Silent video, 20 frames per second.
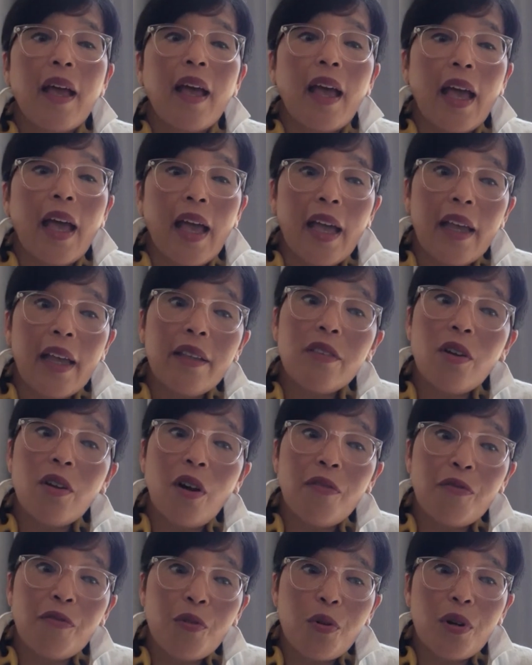And of
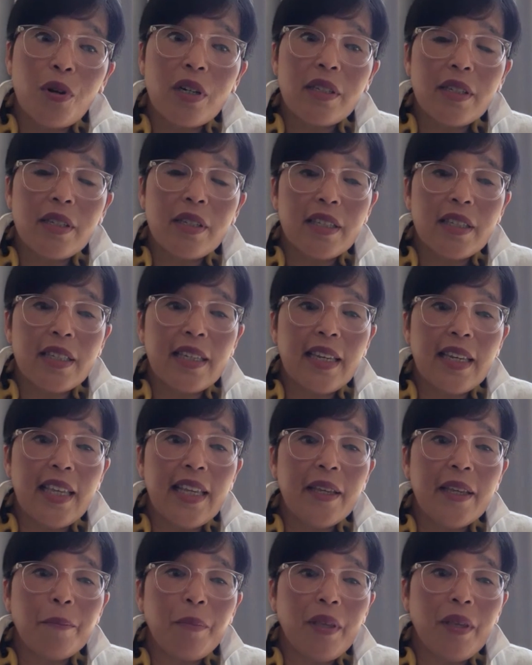course, a sneak
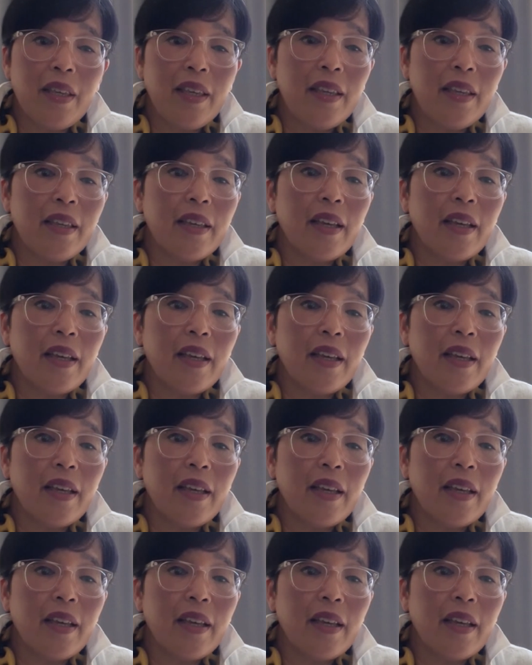peek